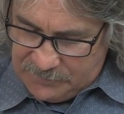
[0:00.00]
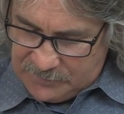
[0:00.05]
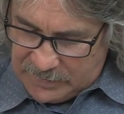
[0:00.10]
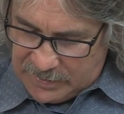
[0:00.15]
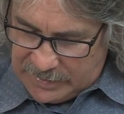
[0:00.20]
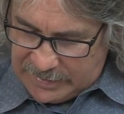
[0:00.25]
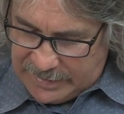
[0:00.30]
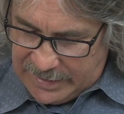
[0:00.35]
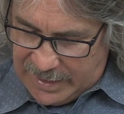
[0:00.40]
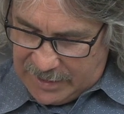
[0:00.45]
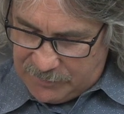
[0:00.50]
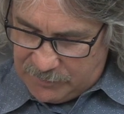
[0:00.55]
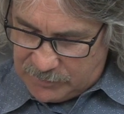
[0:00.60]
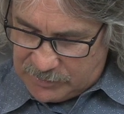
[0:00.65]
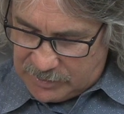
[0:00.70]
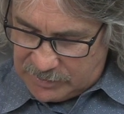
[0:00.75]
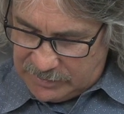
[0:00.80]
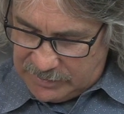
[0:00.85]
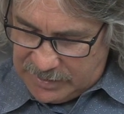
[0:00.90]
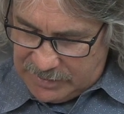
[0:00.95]
They gathered
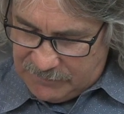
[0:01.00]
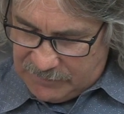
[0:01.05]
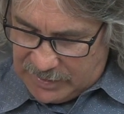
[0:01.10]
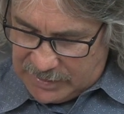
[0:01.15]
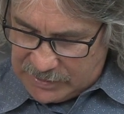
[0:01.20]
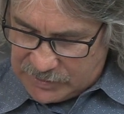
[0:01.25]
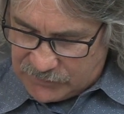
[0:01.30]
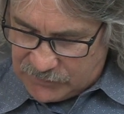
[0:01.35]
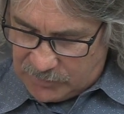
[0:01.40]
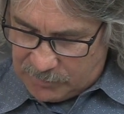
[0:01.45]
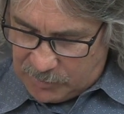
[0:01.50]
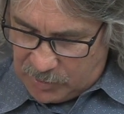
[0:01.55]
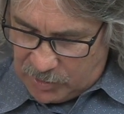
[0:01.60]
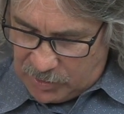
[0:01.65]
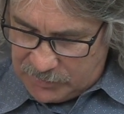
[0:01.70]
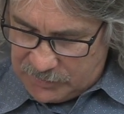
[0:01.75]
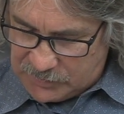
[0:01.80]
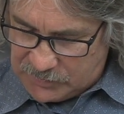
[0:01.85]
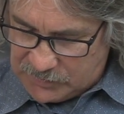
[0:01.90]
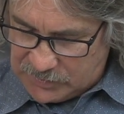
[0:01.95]
the Levites from
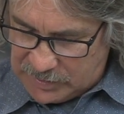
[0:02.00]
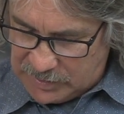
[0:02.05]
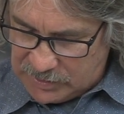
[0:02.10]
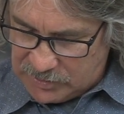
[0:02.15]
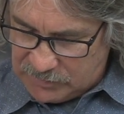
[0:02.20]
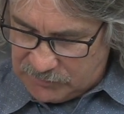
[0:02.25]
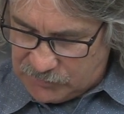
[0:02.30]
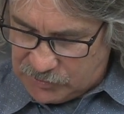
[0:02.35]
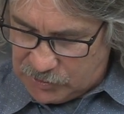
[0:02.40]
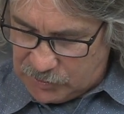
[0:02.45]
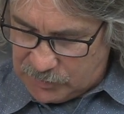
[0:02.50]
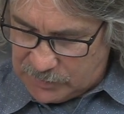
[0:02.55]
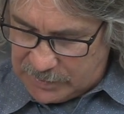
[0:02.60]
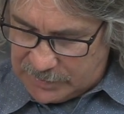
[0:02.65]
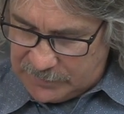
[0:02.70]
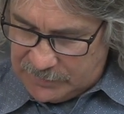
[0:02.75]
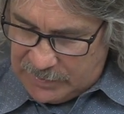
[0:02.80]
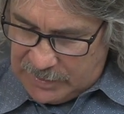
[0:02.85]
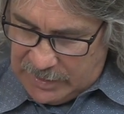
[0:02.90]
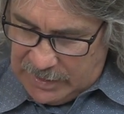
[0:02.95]
all the cities of Judah